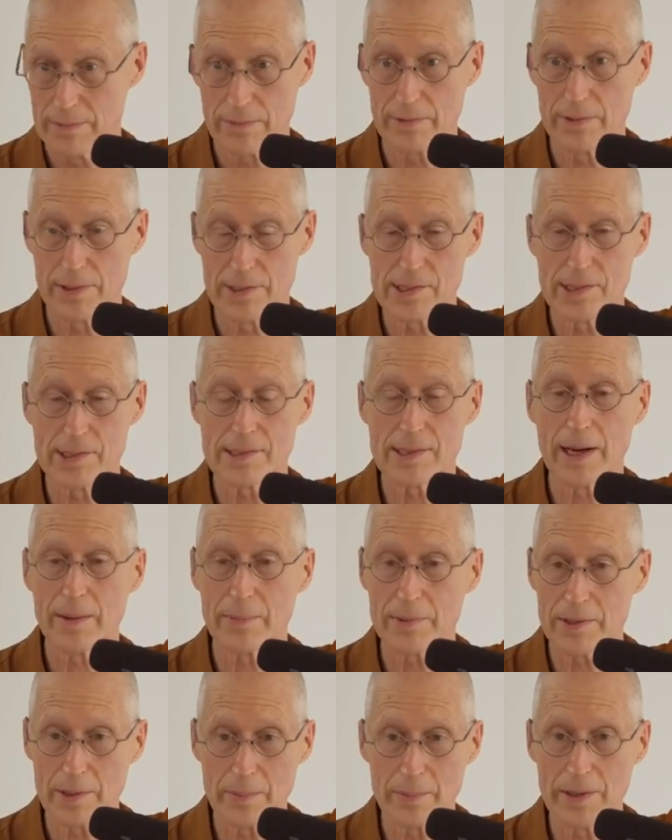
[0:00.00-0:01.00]
for instance,
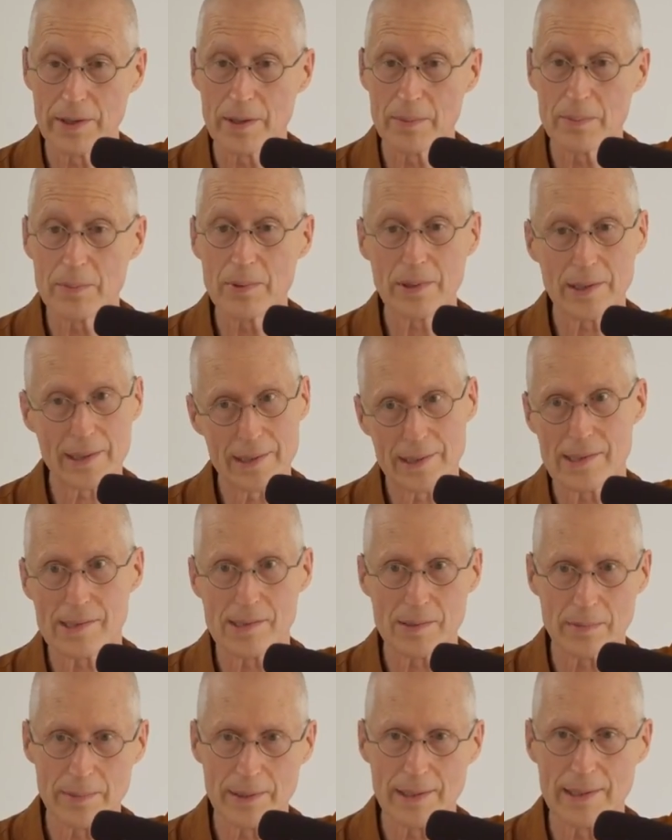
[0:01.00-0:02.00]
happen to be in a book, it
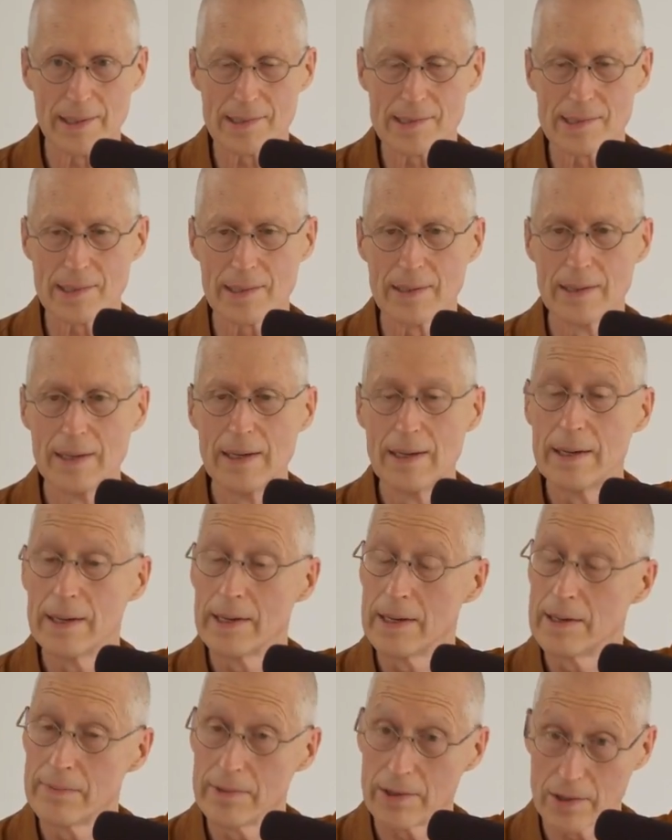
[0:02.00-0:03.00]
doesn't mean it's a,
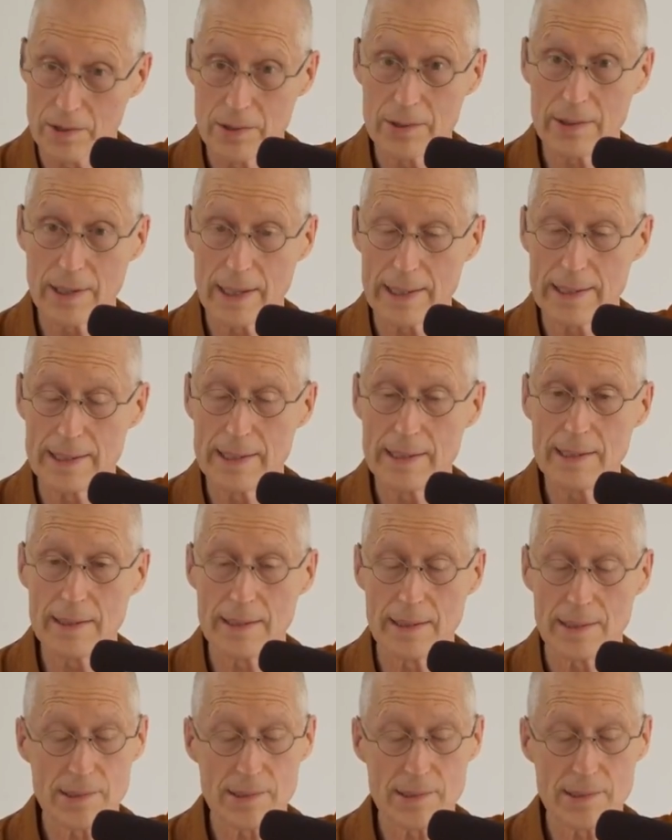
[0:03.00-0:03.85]
even a good idea.